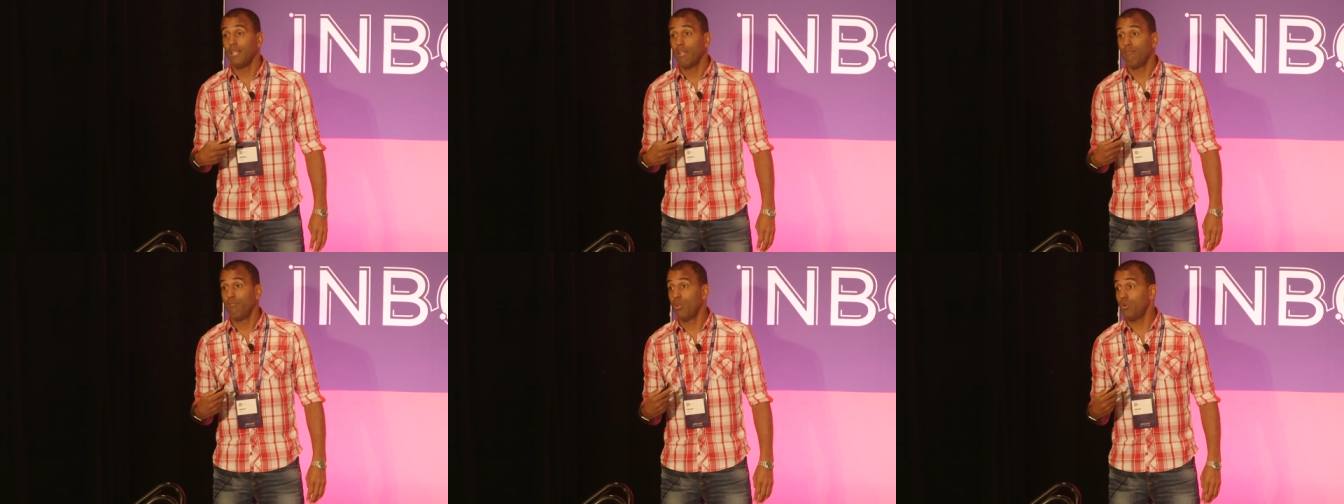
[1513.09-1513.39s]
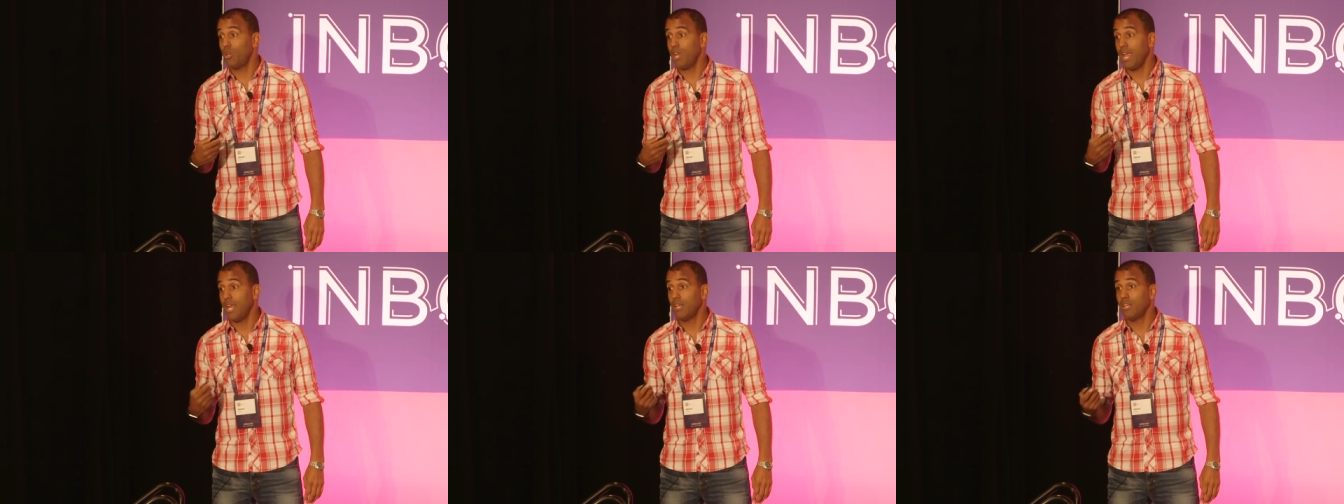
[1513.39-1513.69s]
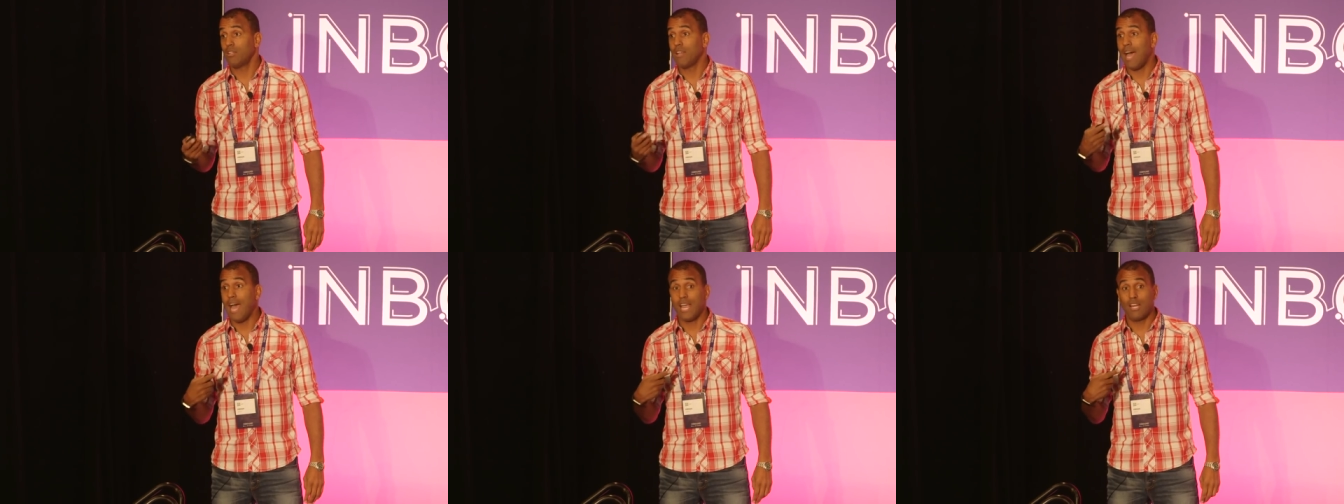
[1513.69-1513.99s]
If you
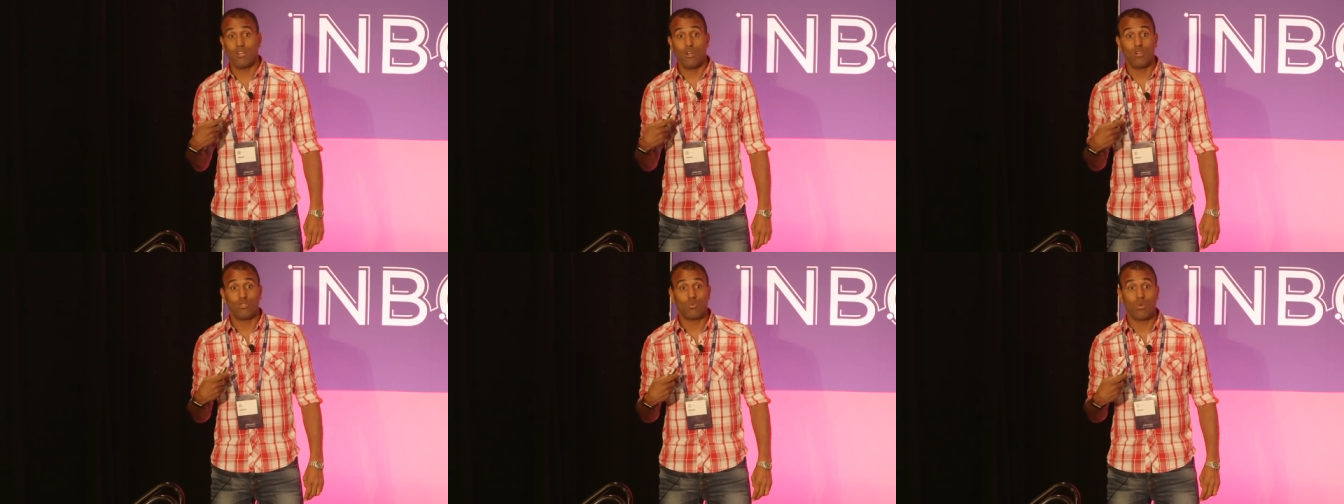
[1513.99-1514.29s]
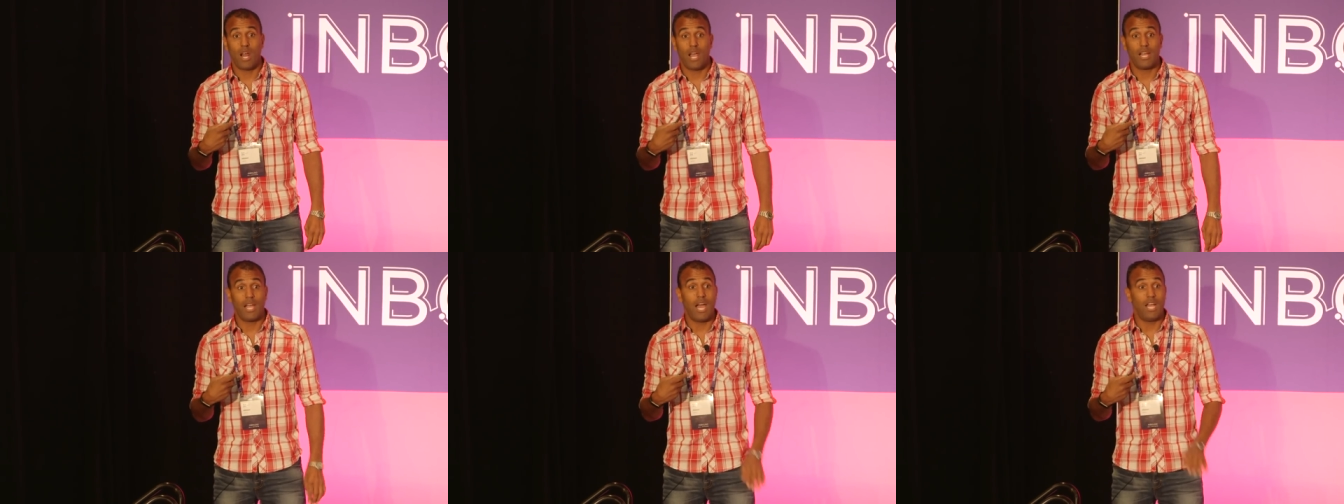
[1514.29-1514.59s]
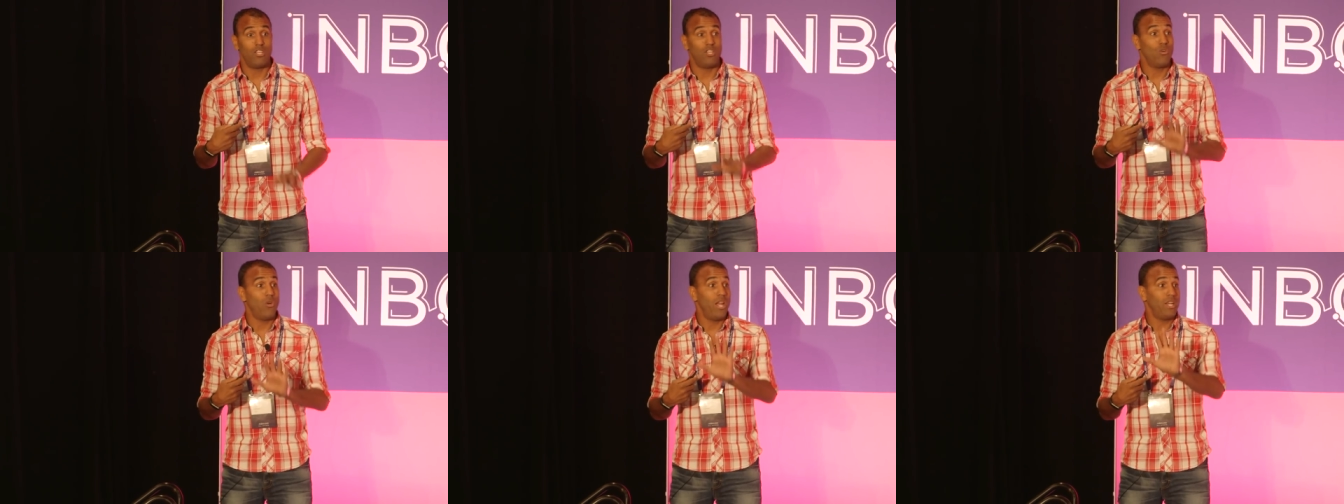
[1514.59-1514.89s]
can't diagnose what I
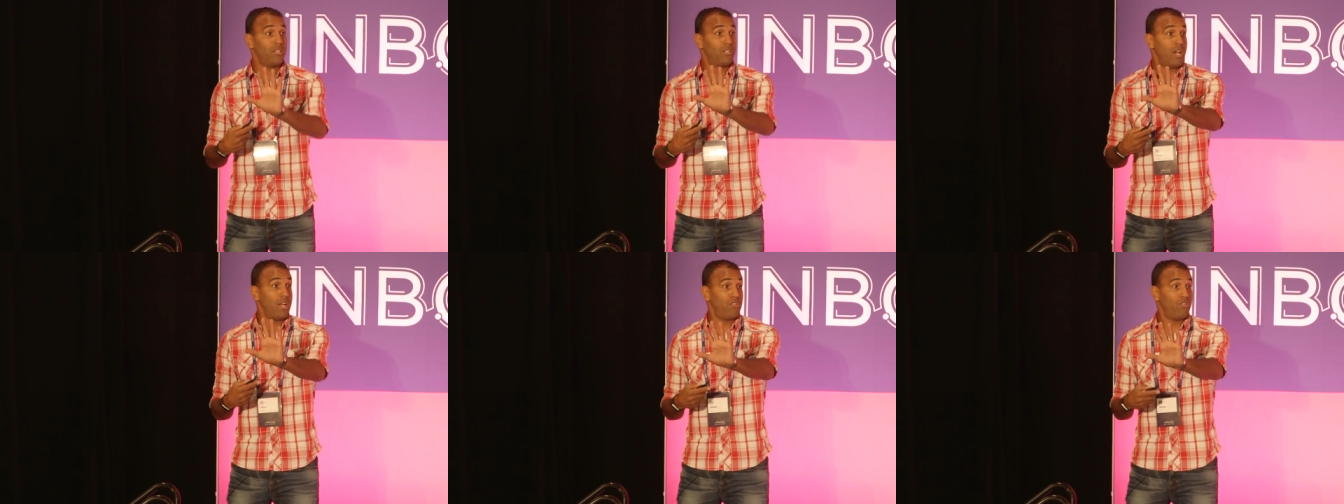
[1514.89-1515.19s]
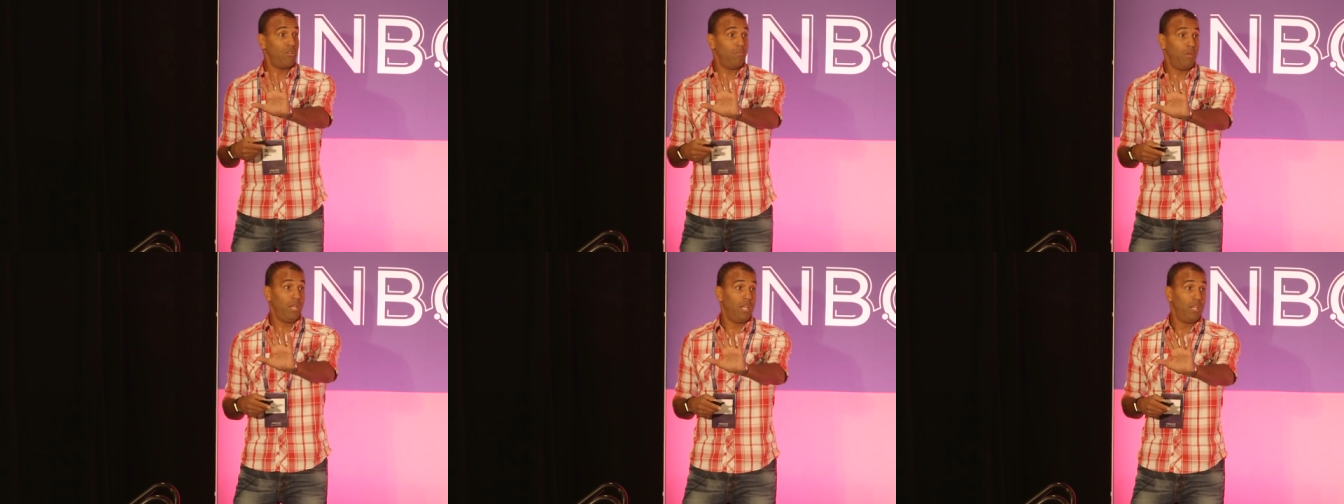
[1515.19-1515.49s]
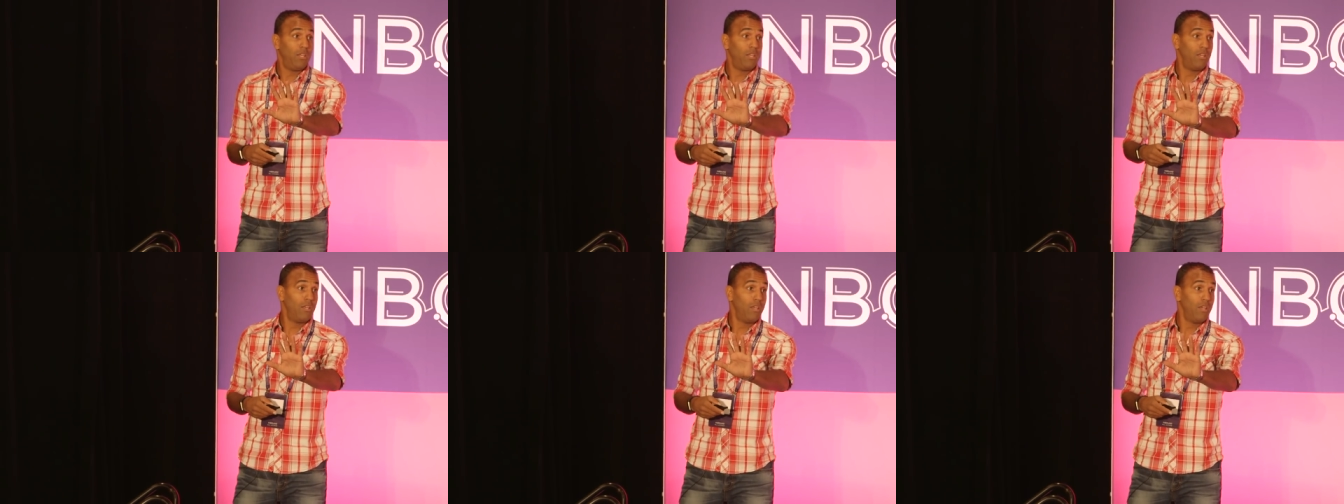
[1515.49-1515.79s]
got, you ain't touching me.
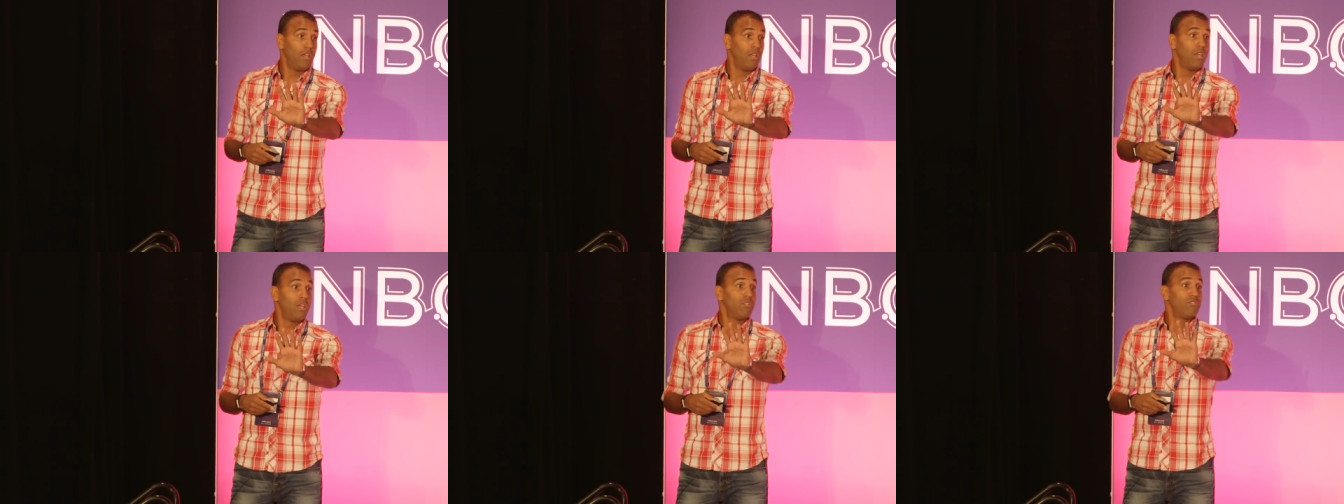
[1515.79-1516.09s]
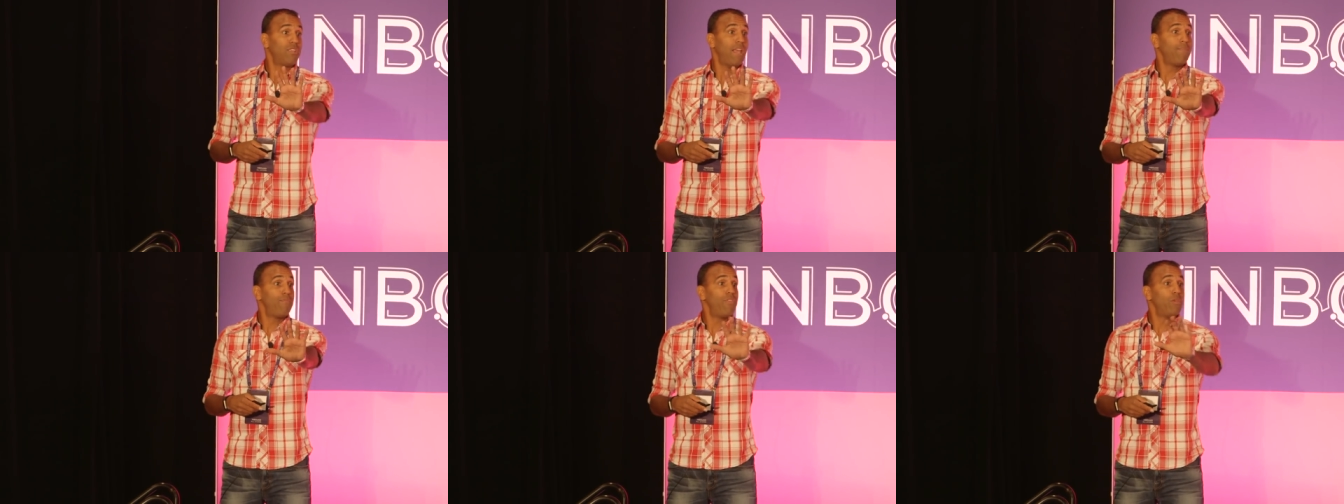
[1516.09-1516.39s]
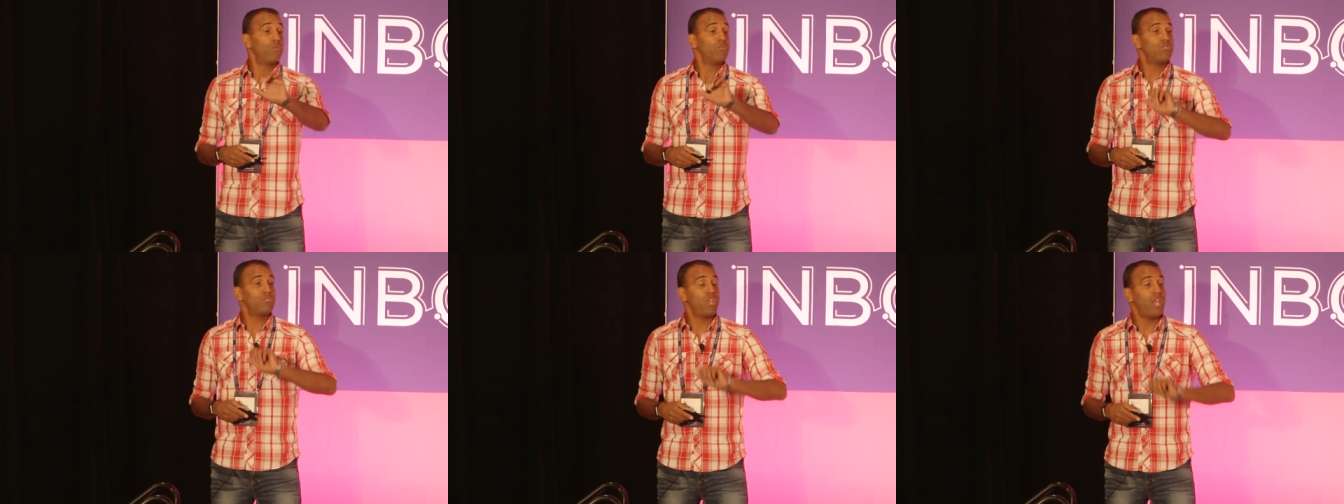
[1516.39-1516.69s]
Same
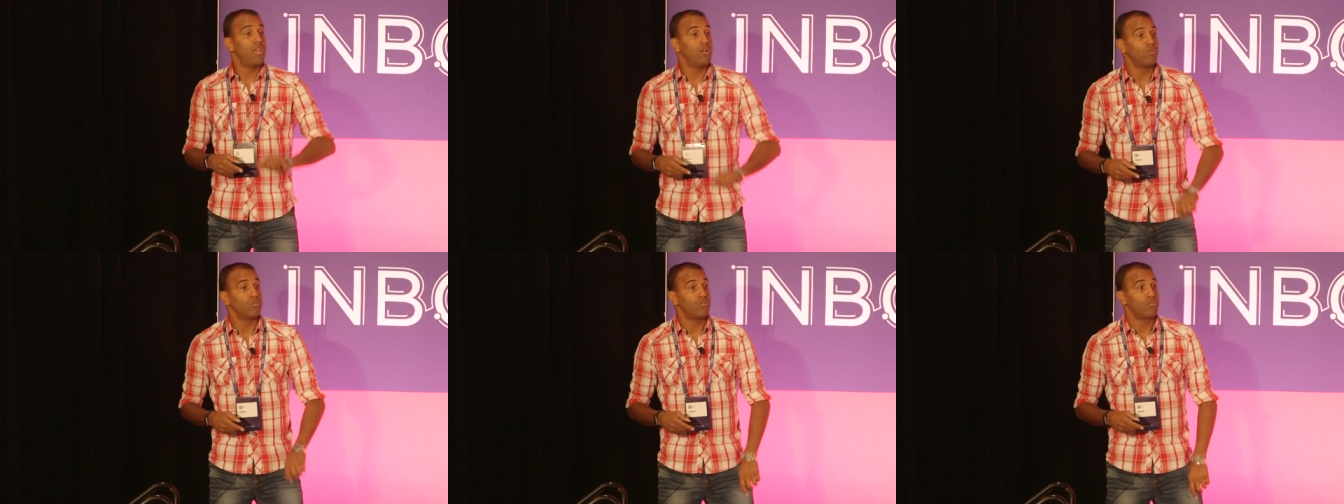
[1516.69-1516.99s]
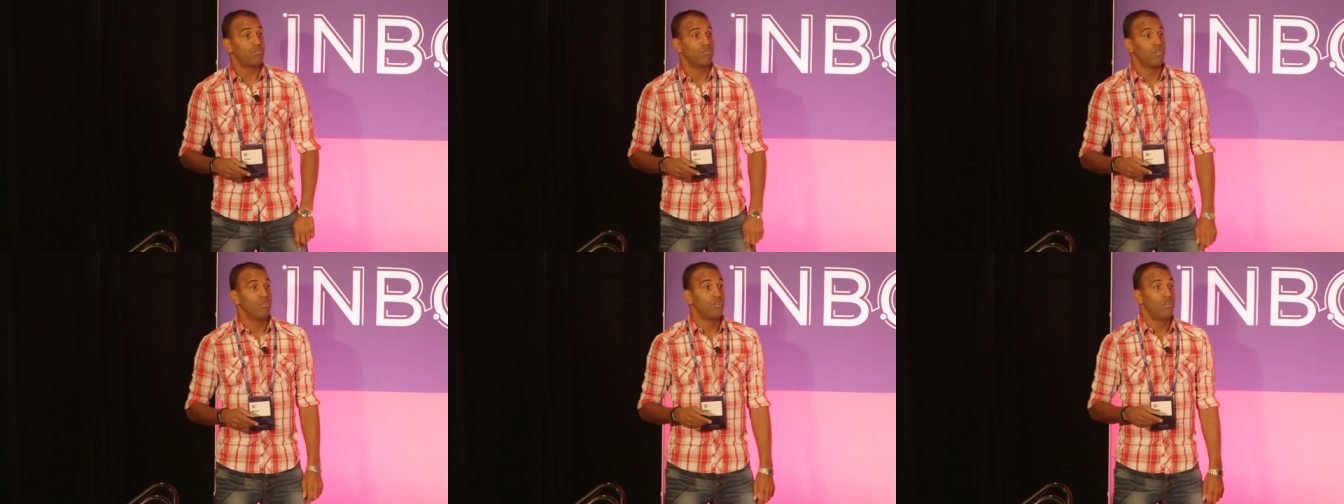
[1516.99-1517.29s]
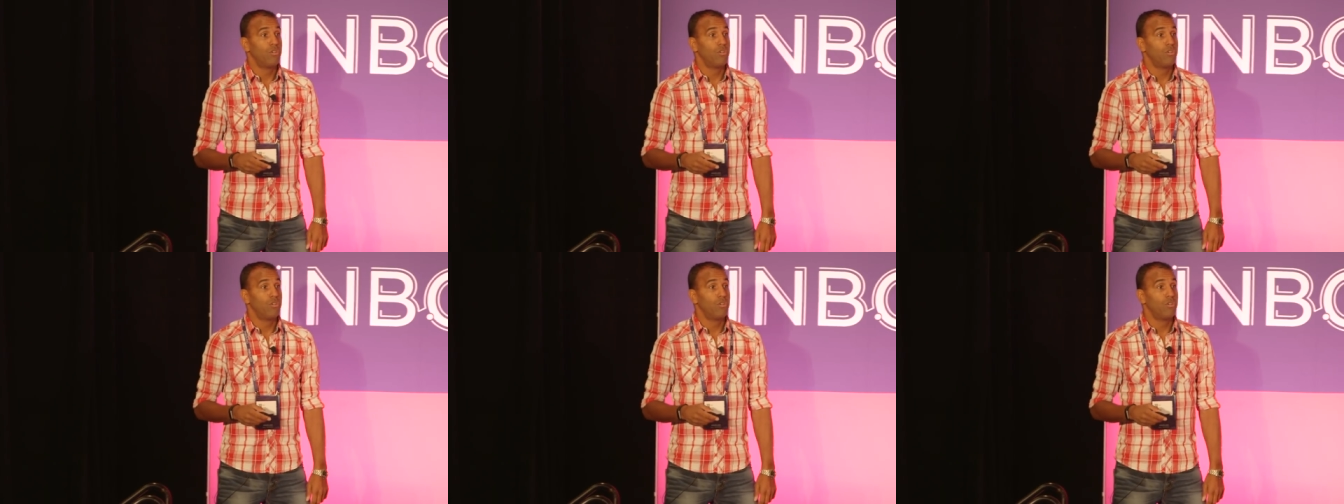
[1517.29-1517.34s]
thing with sales.